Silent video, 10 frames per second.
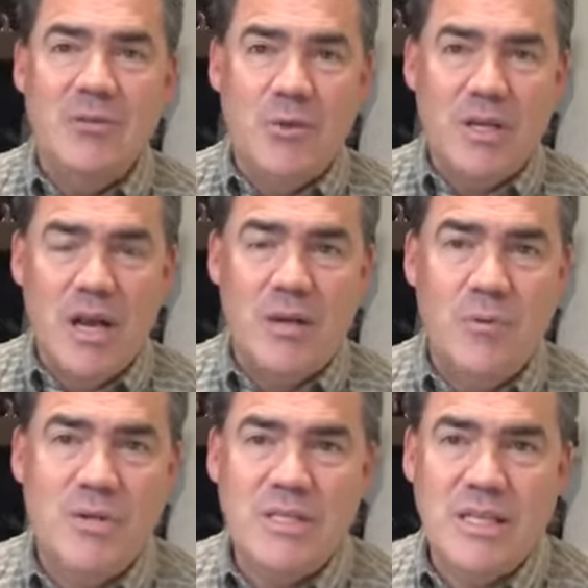as what God
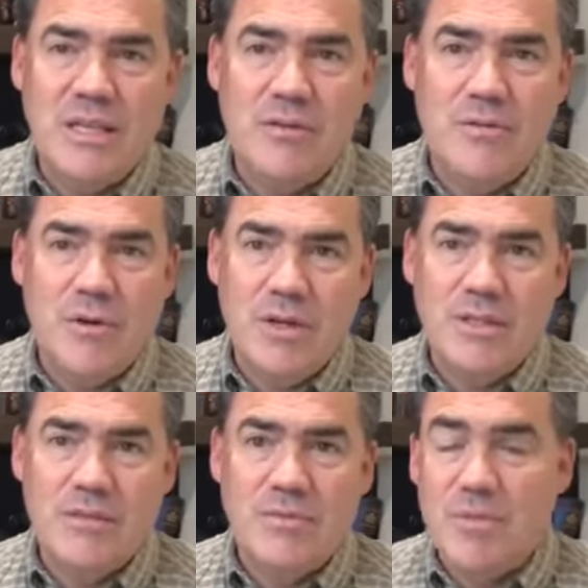wants to give for
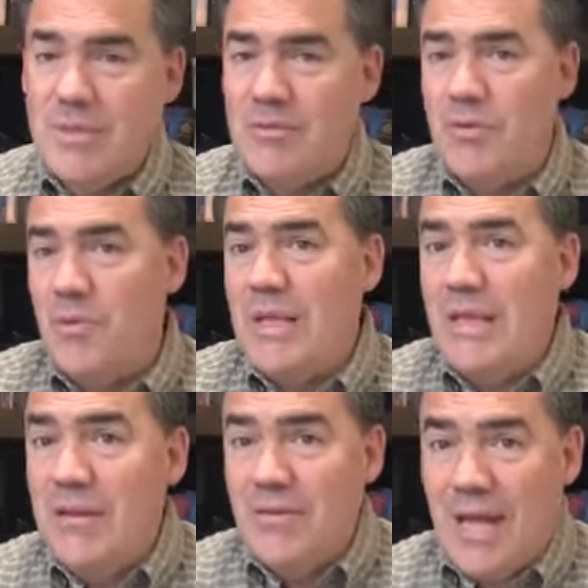us. Sometimes when we
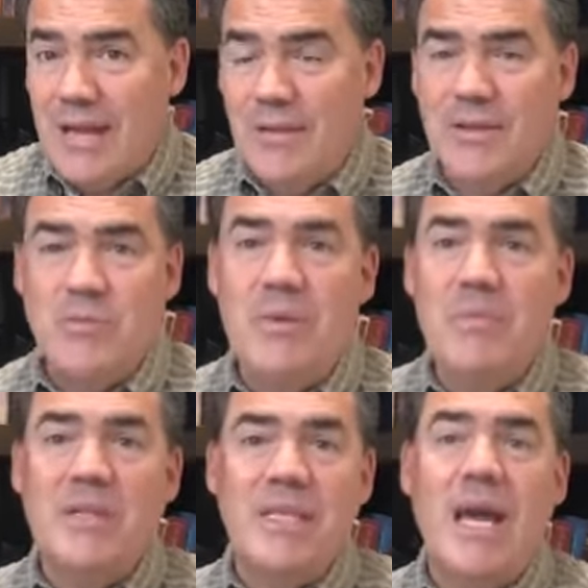live like this, we
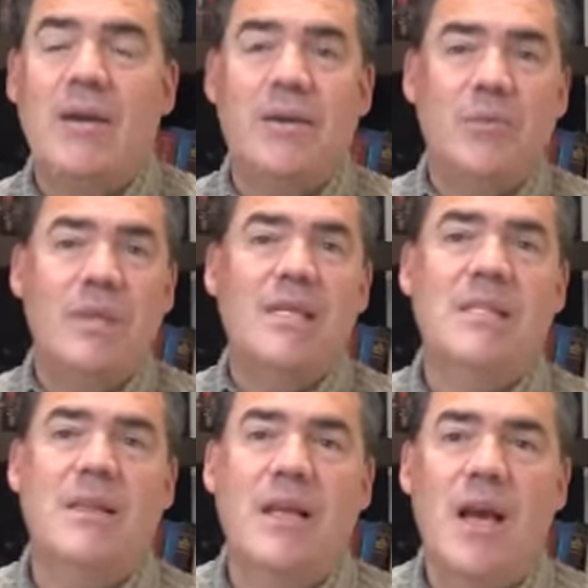miss out on a
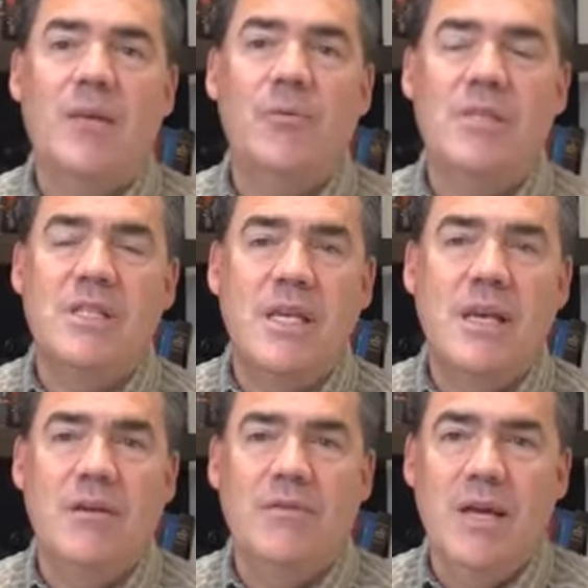blessing that God wants to
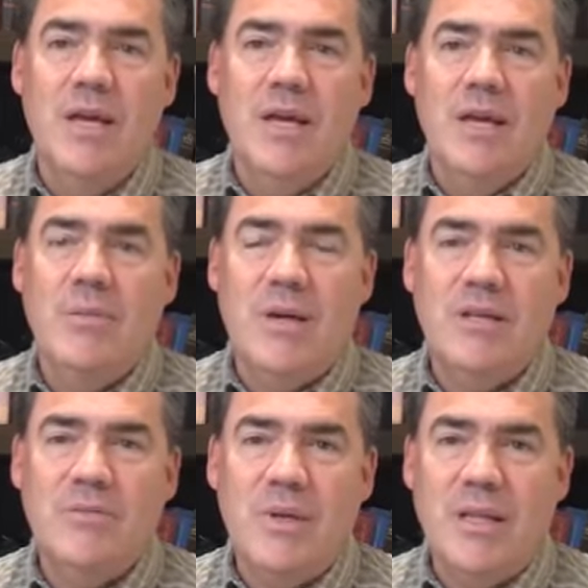give,
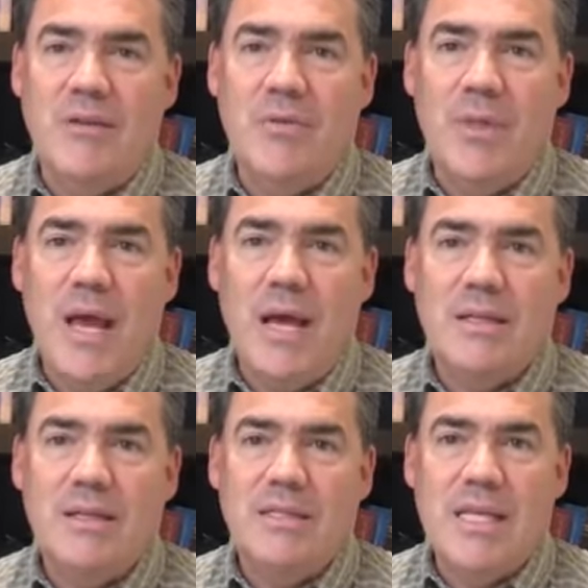because we live
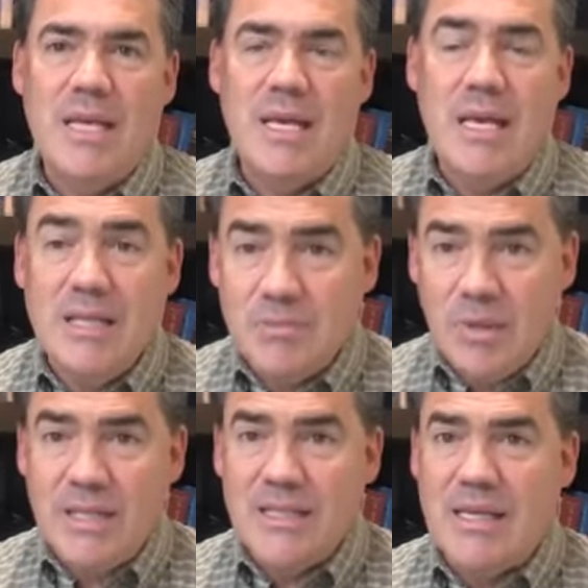without seeking His
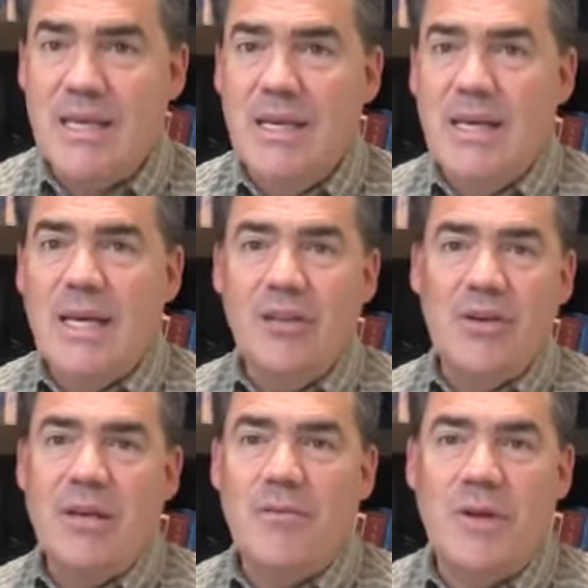blessing and
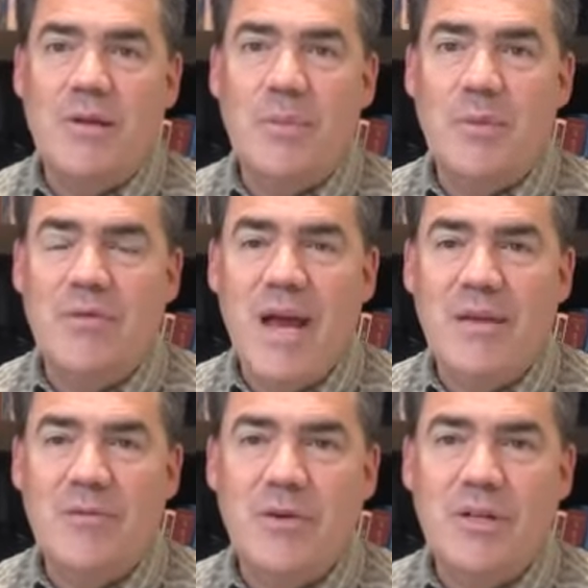looking for Him to
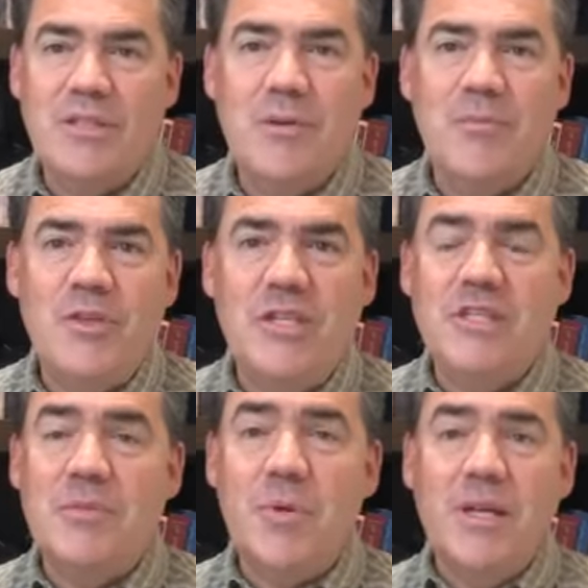provide for us. So
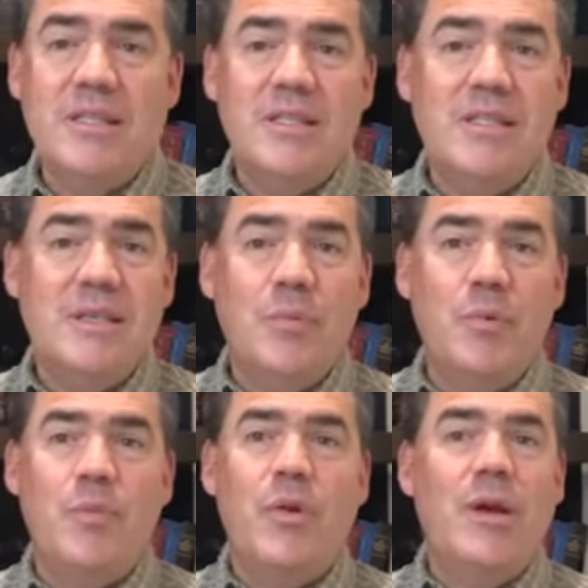Jesus prays this
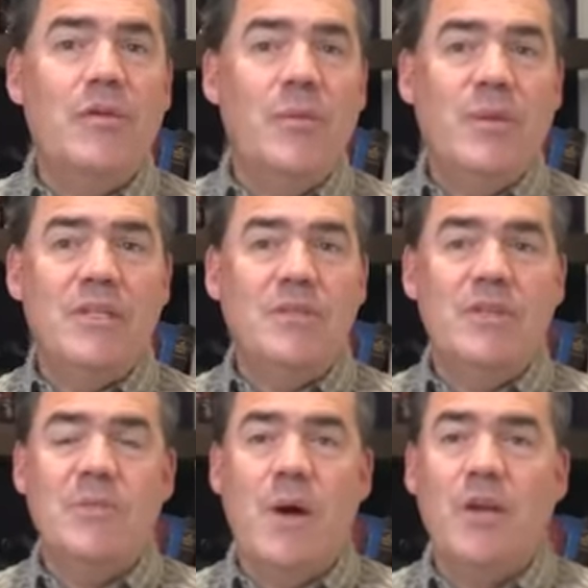simple prayer in the midst of
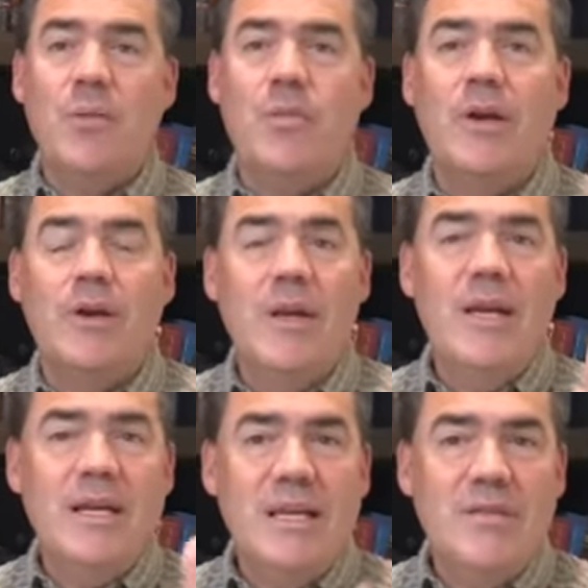this model prayer:
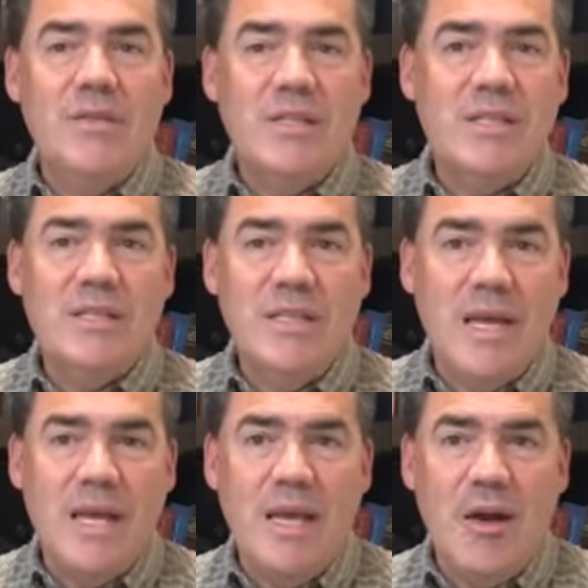give us this
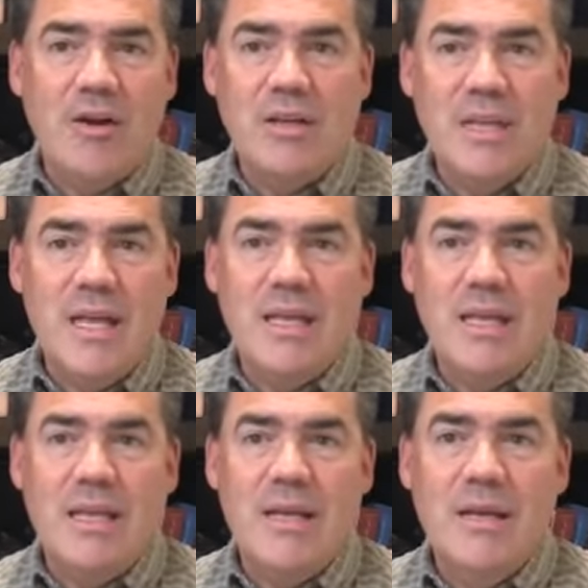day our
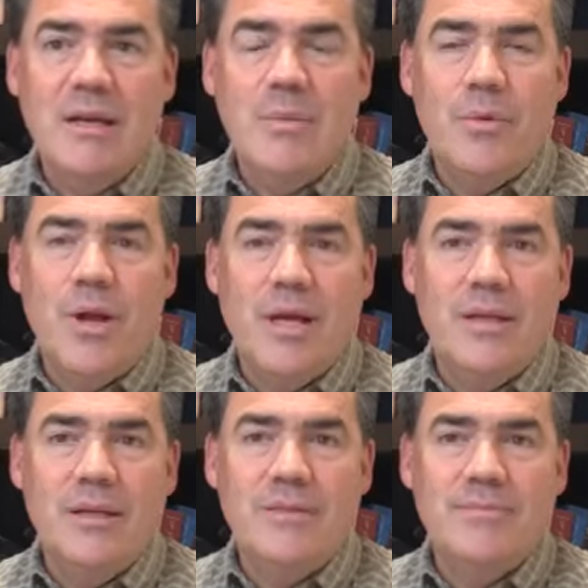daily
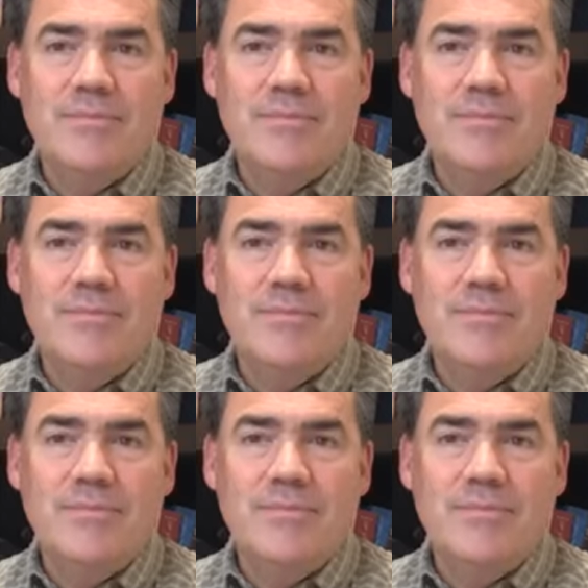bread.